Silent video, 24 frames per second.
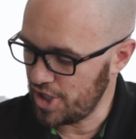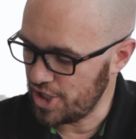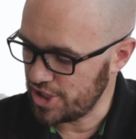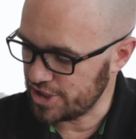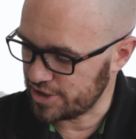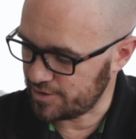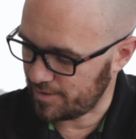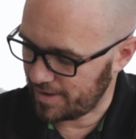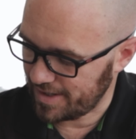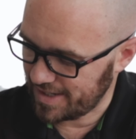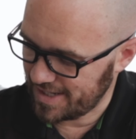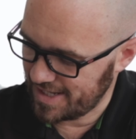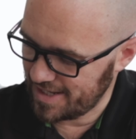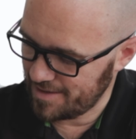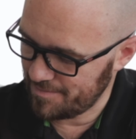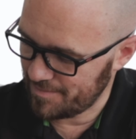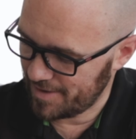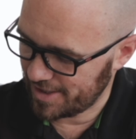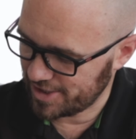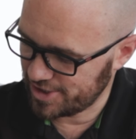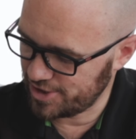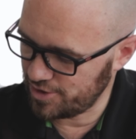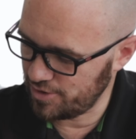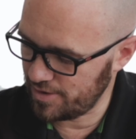So I keep
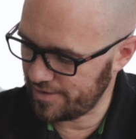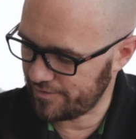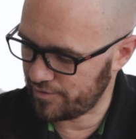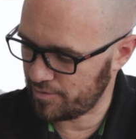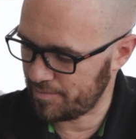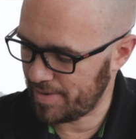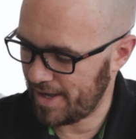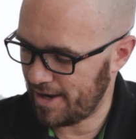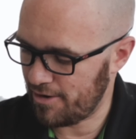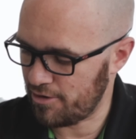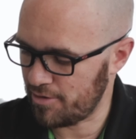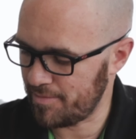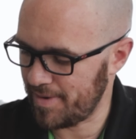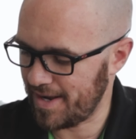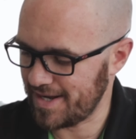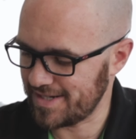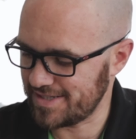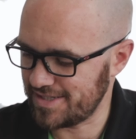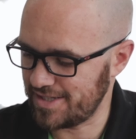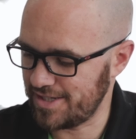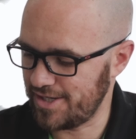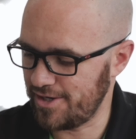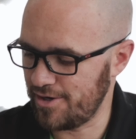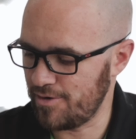my two different power
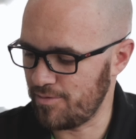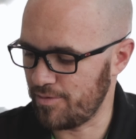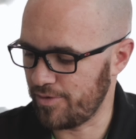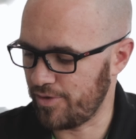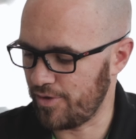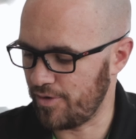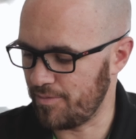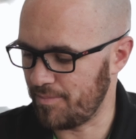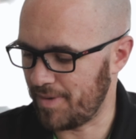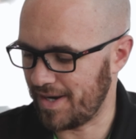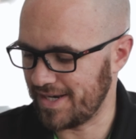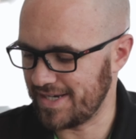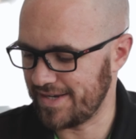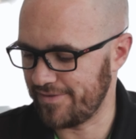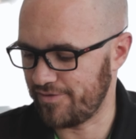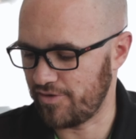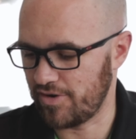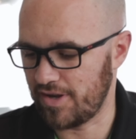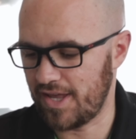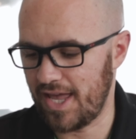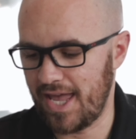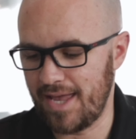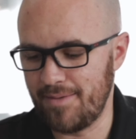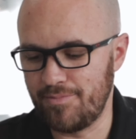banks in here with my
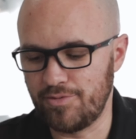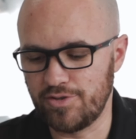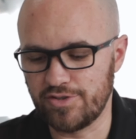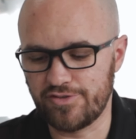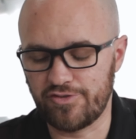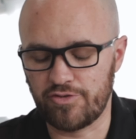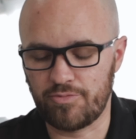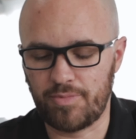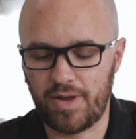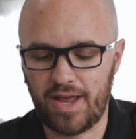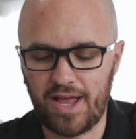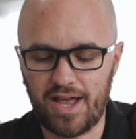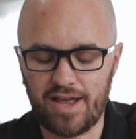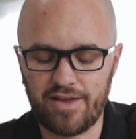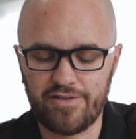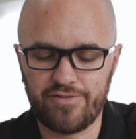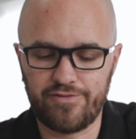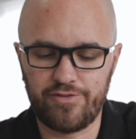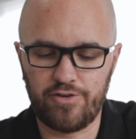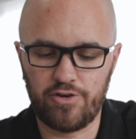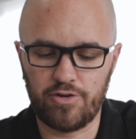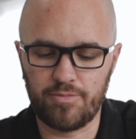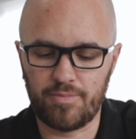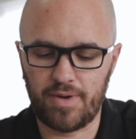different cables from my
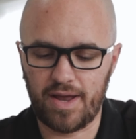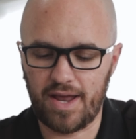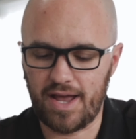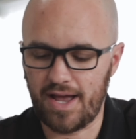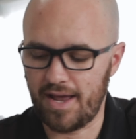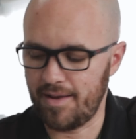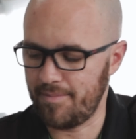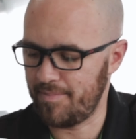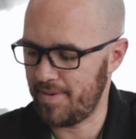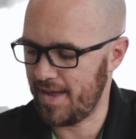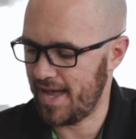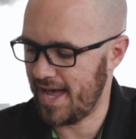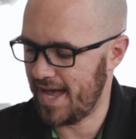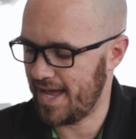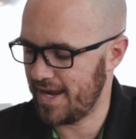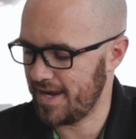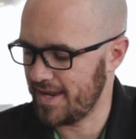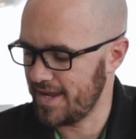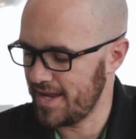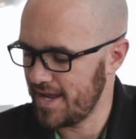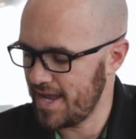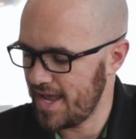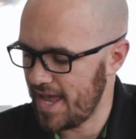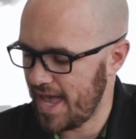iPhone, my iPad,
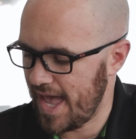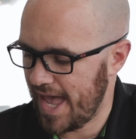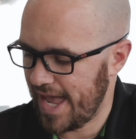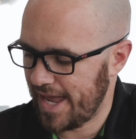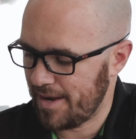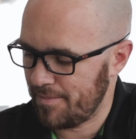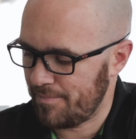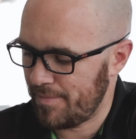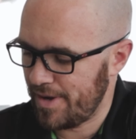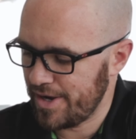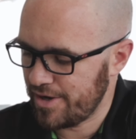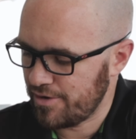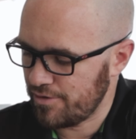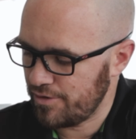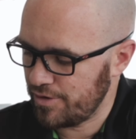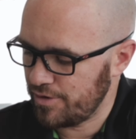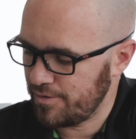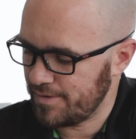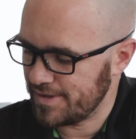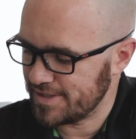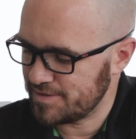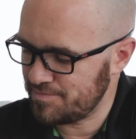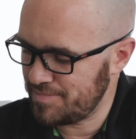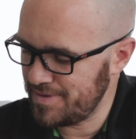and micro
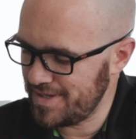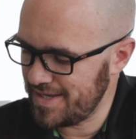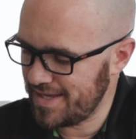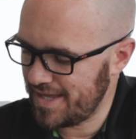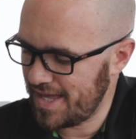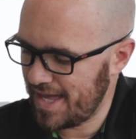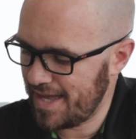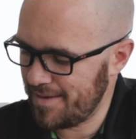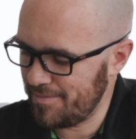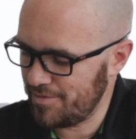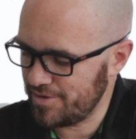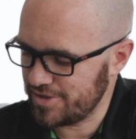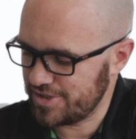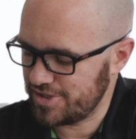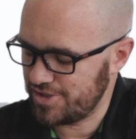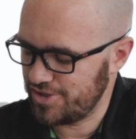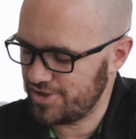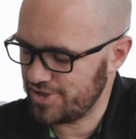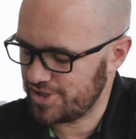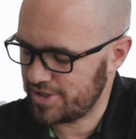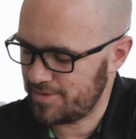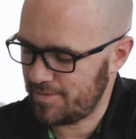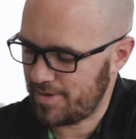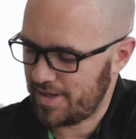USB cables and
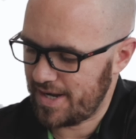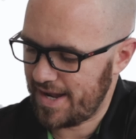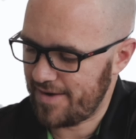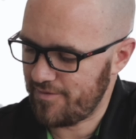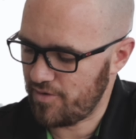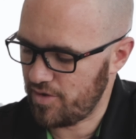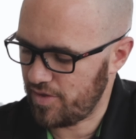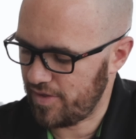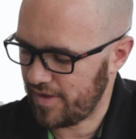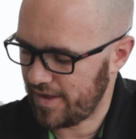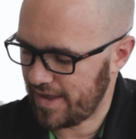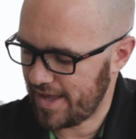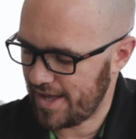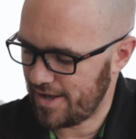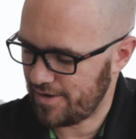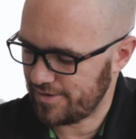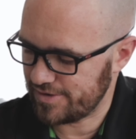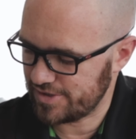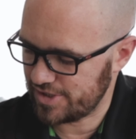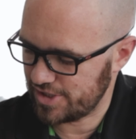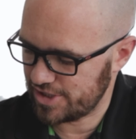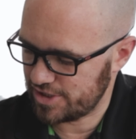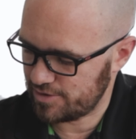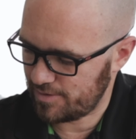just about everything
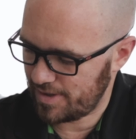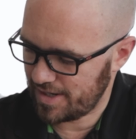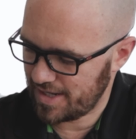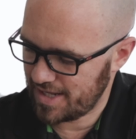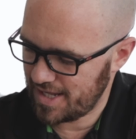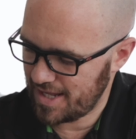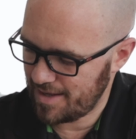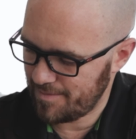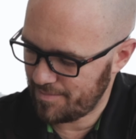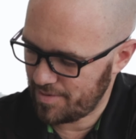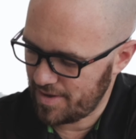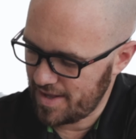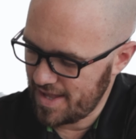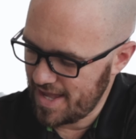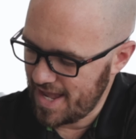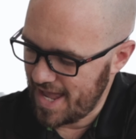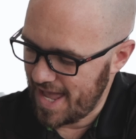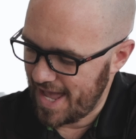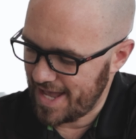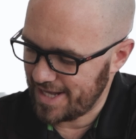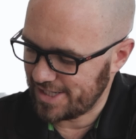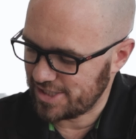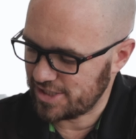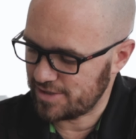else. So I keep
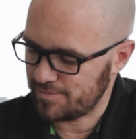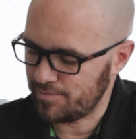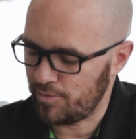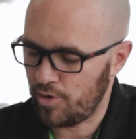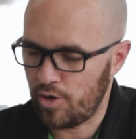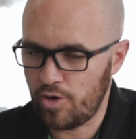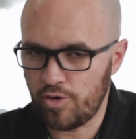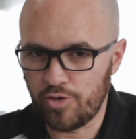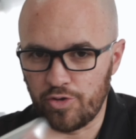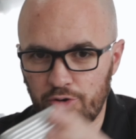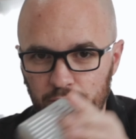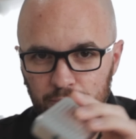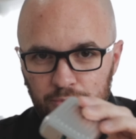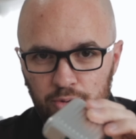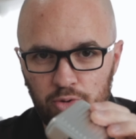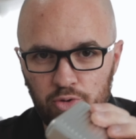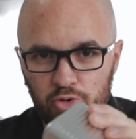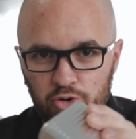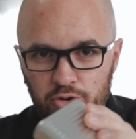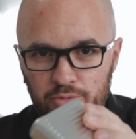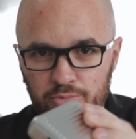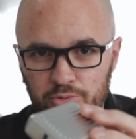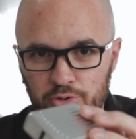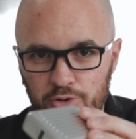a small little
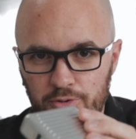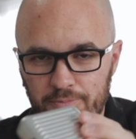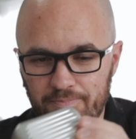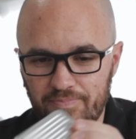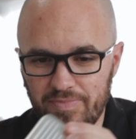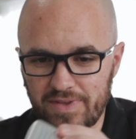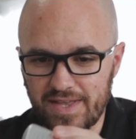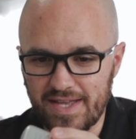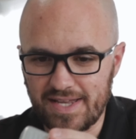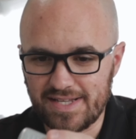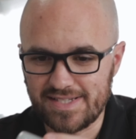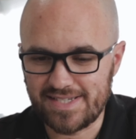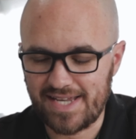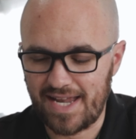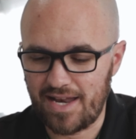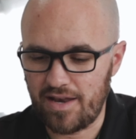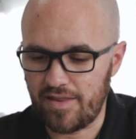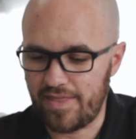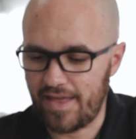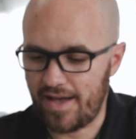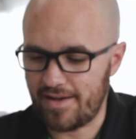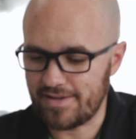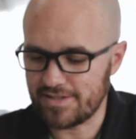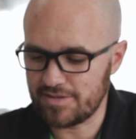portable
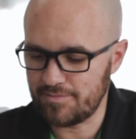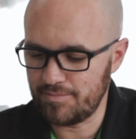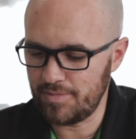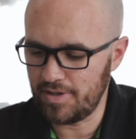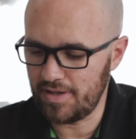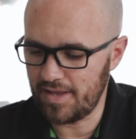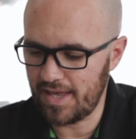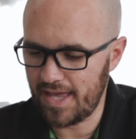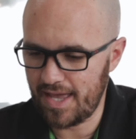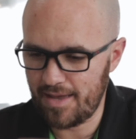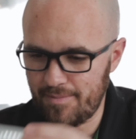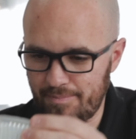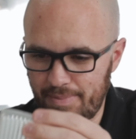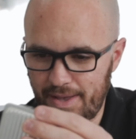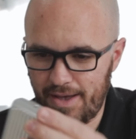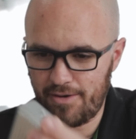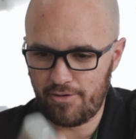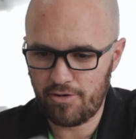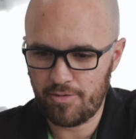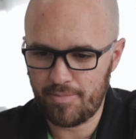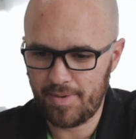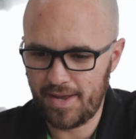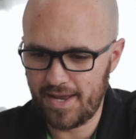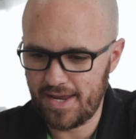10,000 milliamp
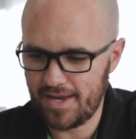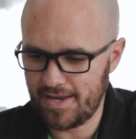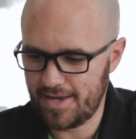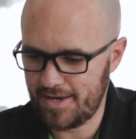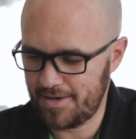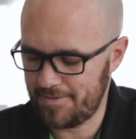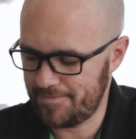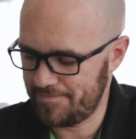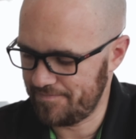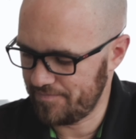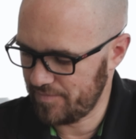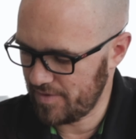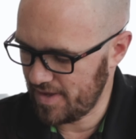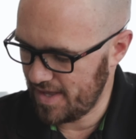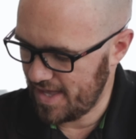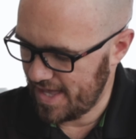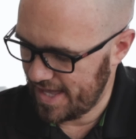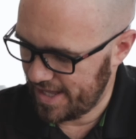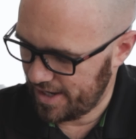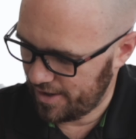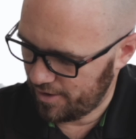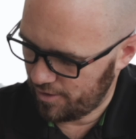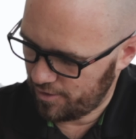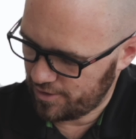power bank.
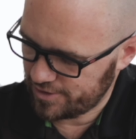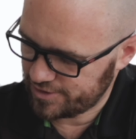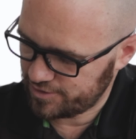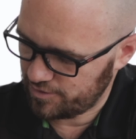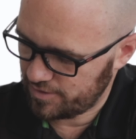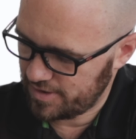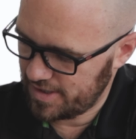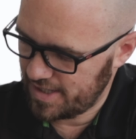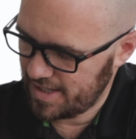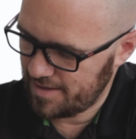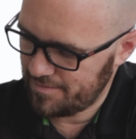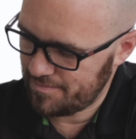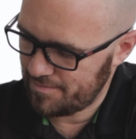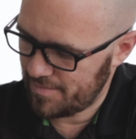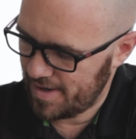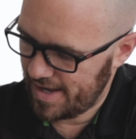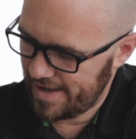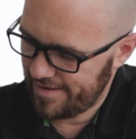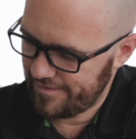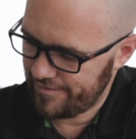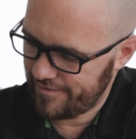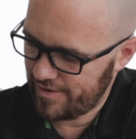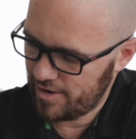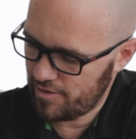And I also keep
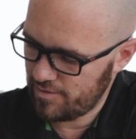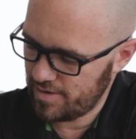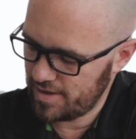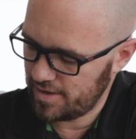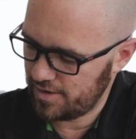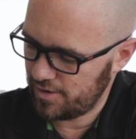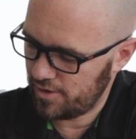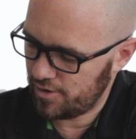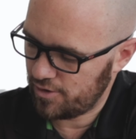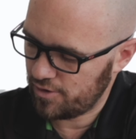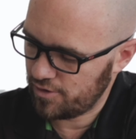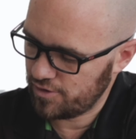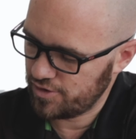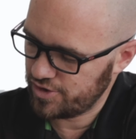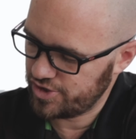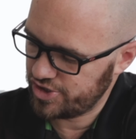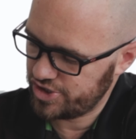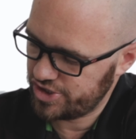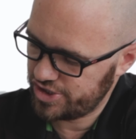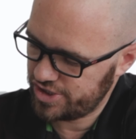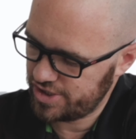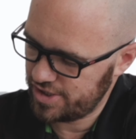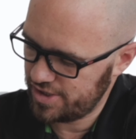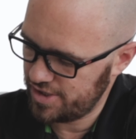my very
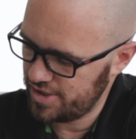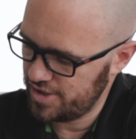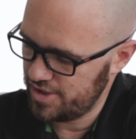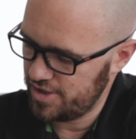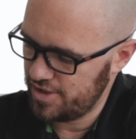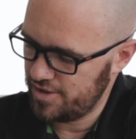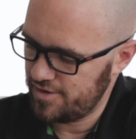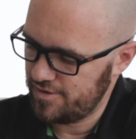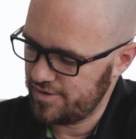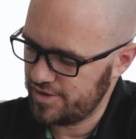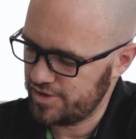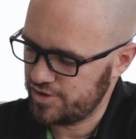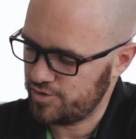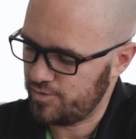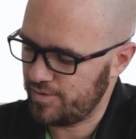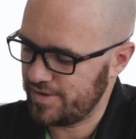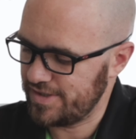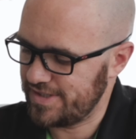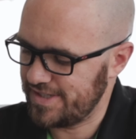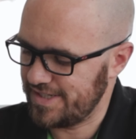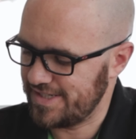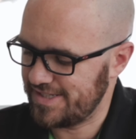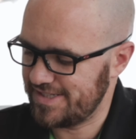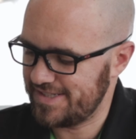large
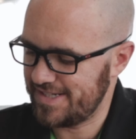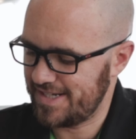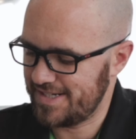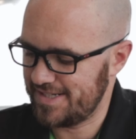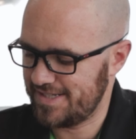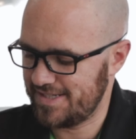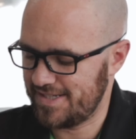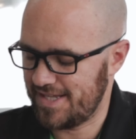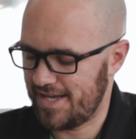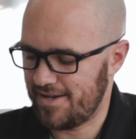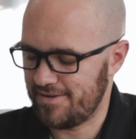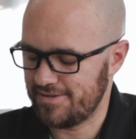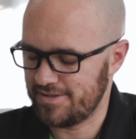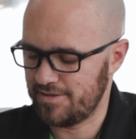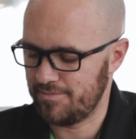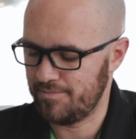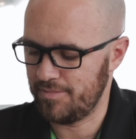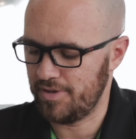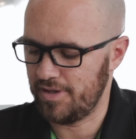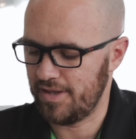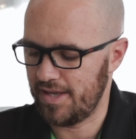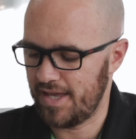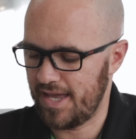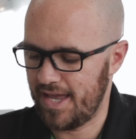26,000
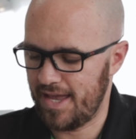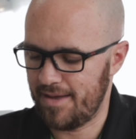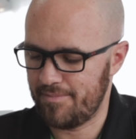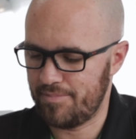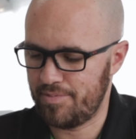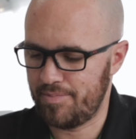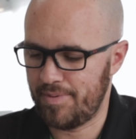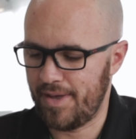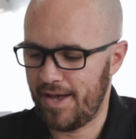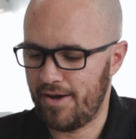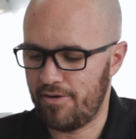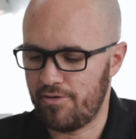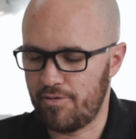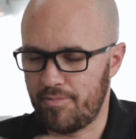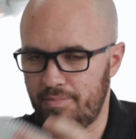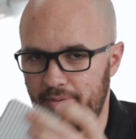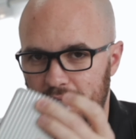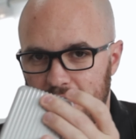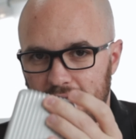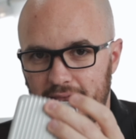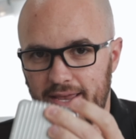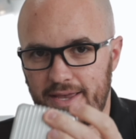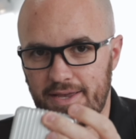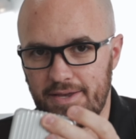milliamp power
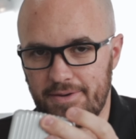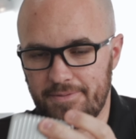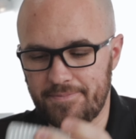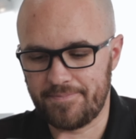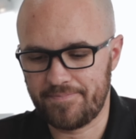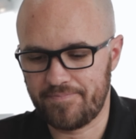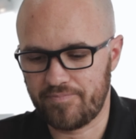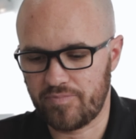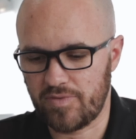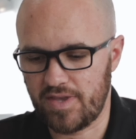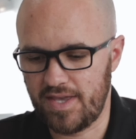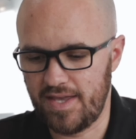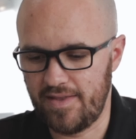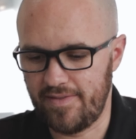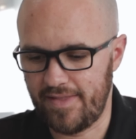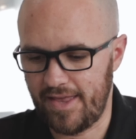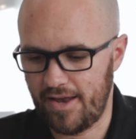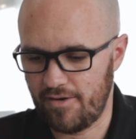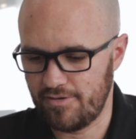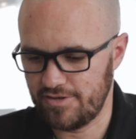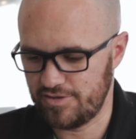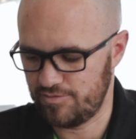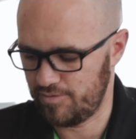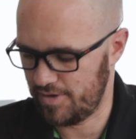bank in
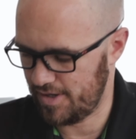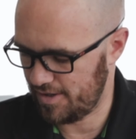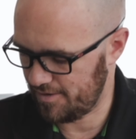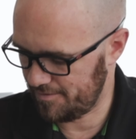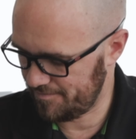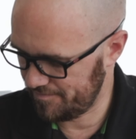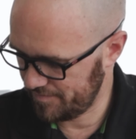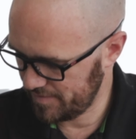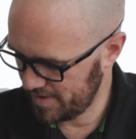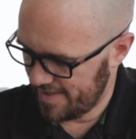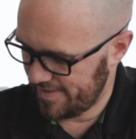there as well.